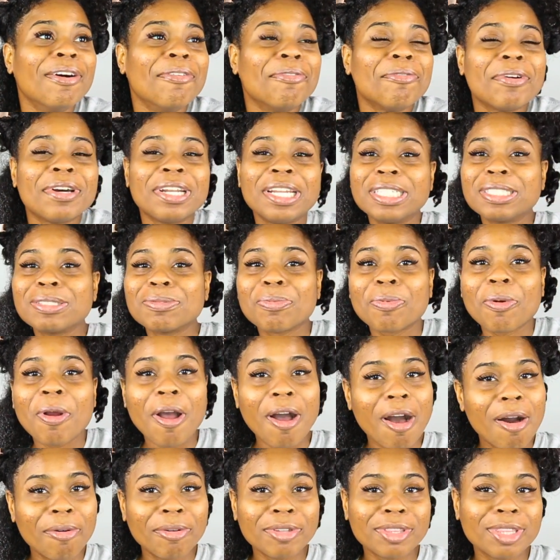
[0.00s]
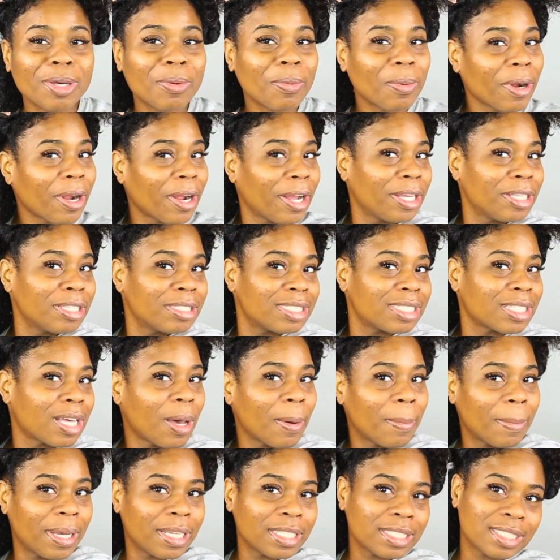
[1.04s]
What is wrong with the world? There's
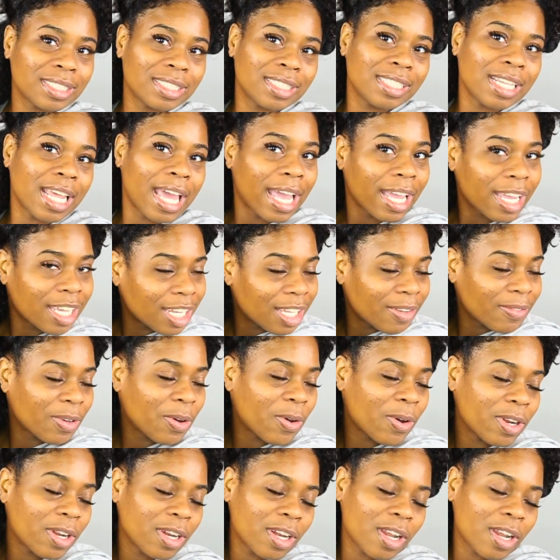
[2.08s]
so much negative going